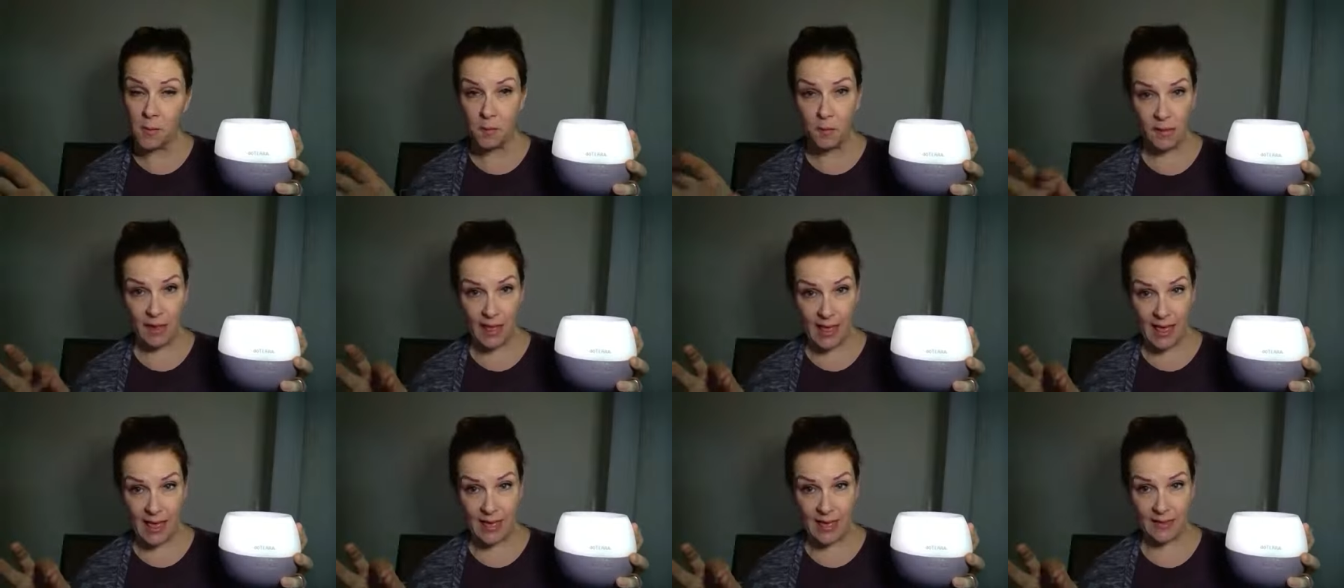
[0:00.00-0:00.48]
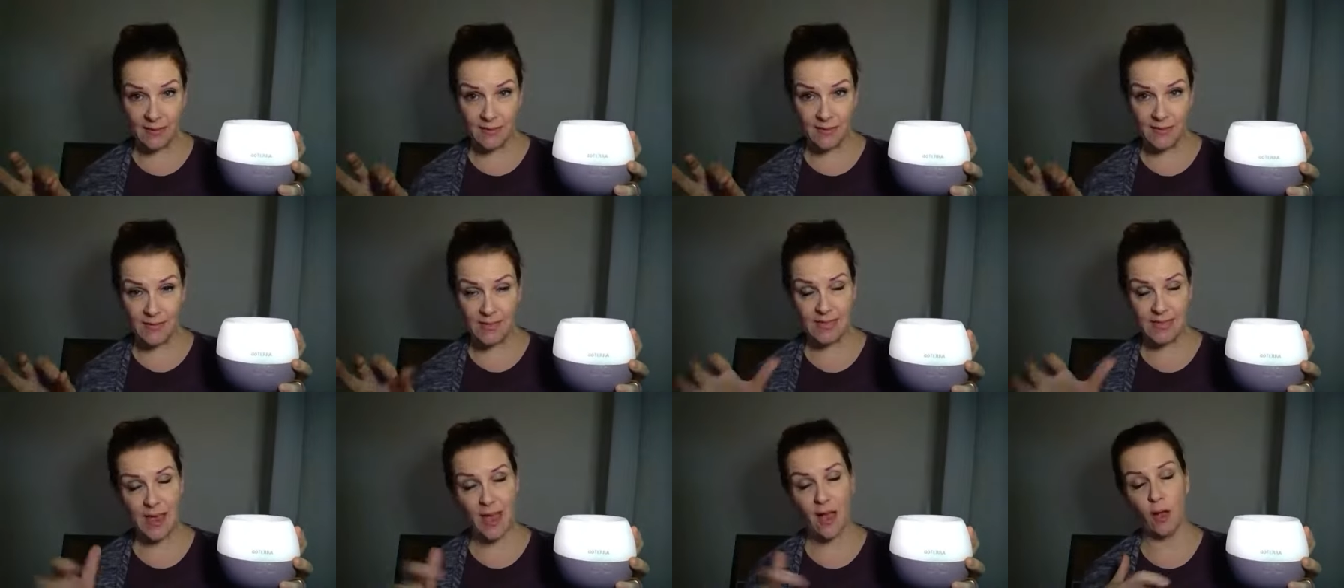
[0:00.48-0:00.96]

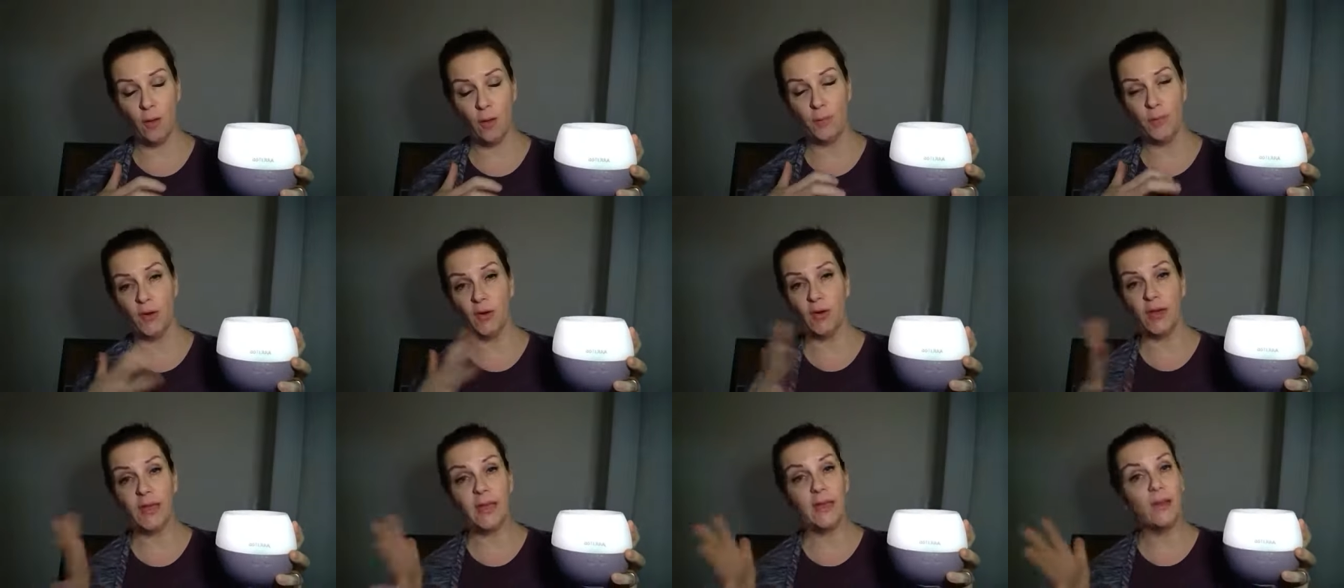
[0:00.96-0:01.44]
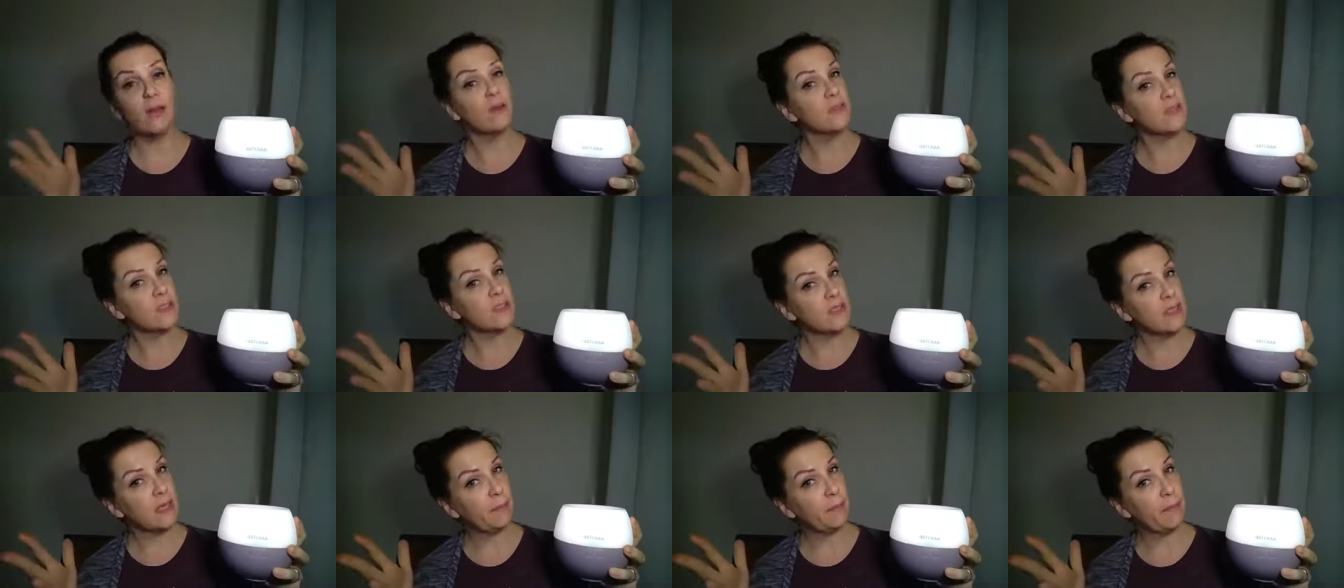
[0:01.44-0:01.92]
blends to help your kiddos
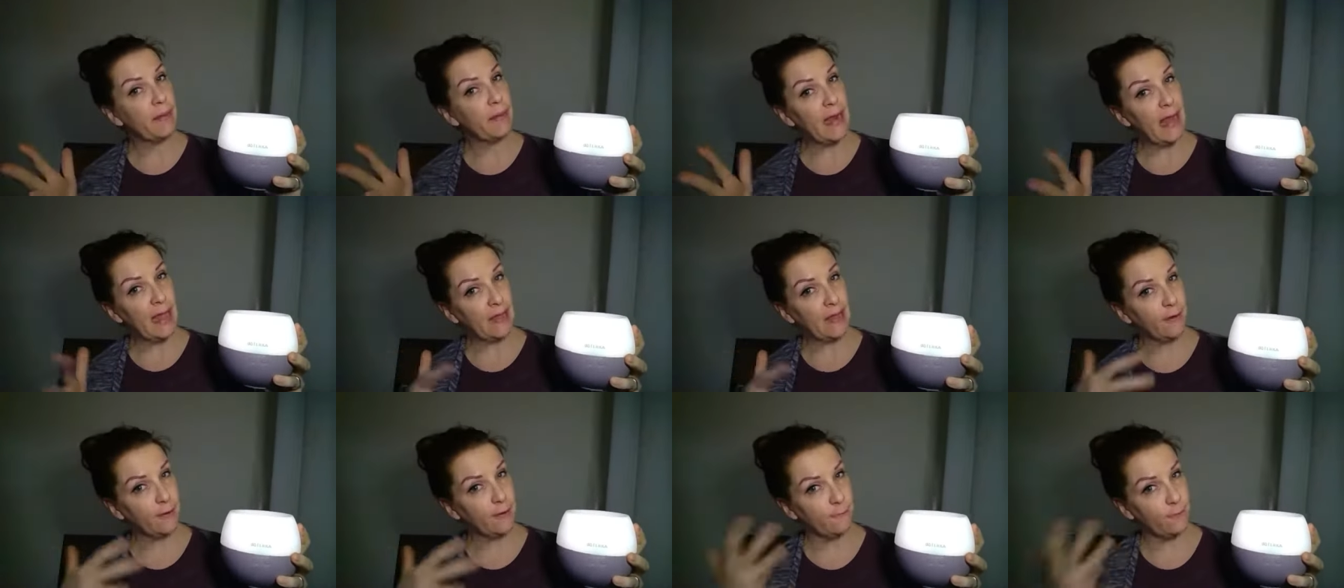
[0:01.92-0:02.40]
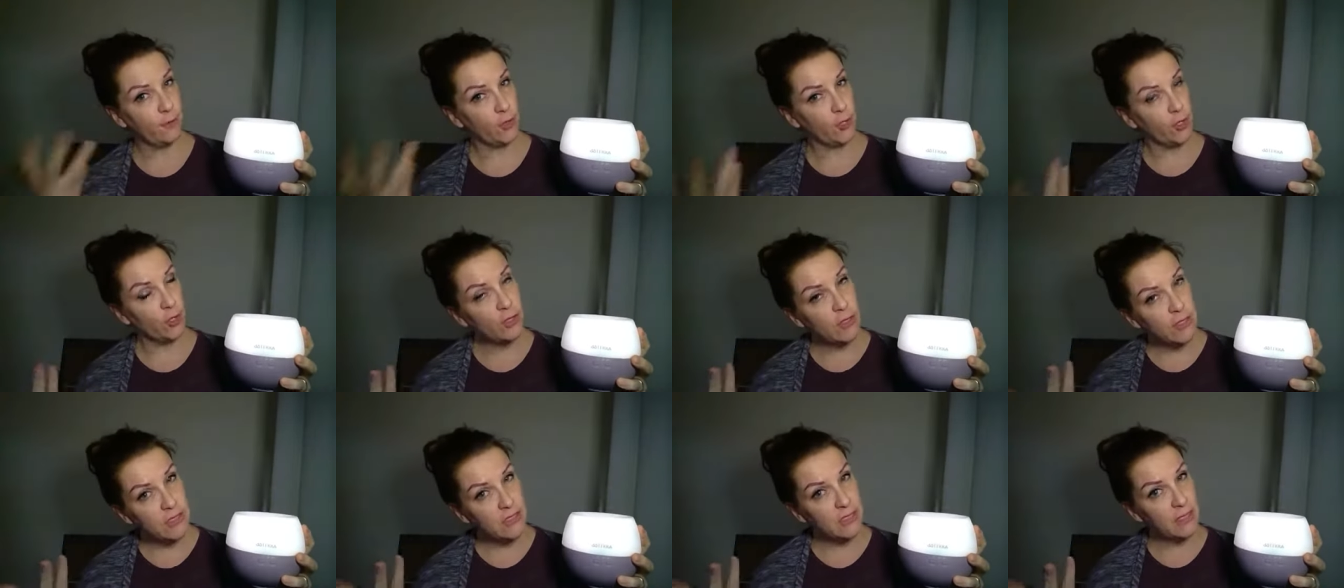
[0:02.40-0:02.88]
sleep at night or for
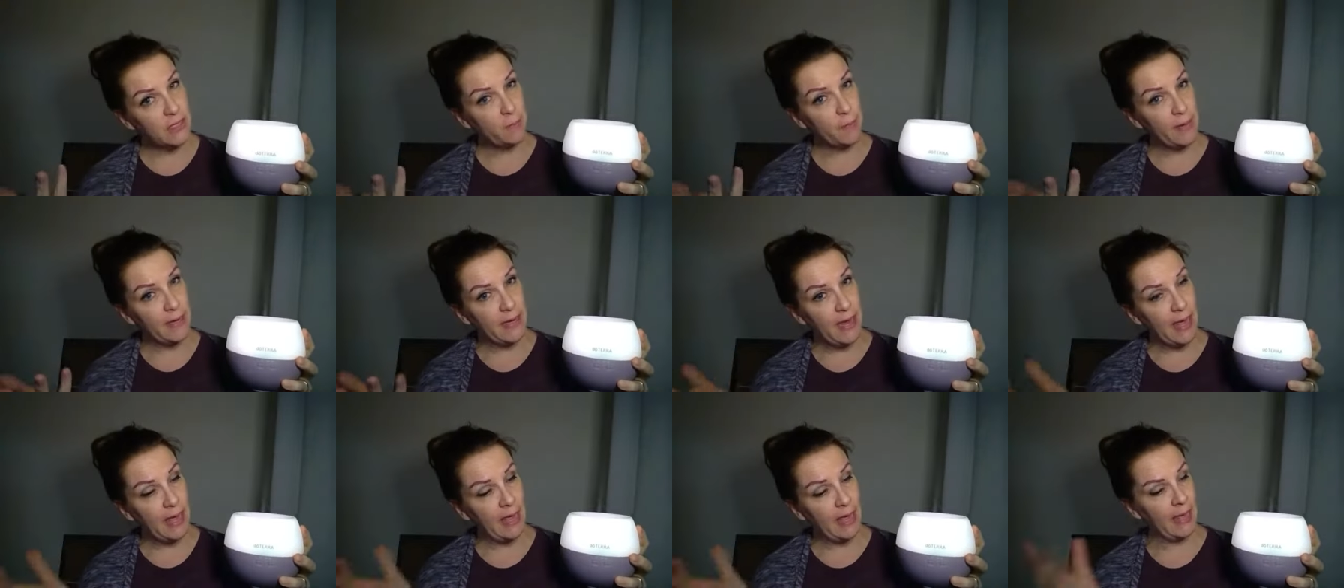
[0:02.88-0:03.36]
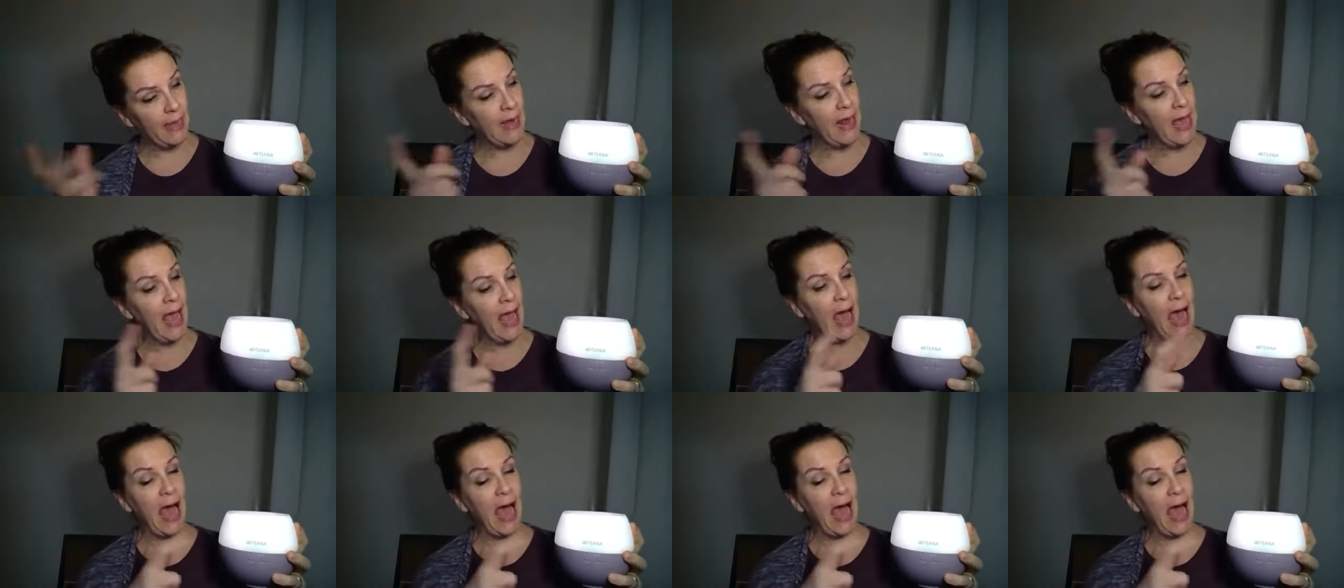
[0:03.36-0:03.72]
you to sleep at night.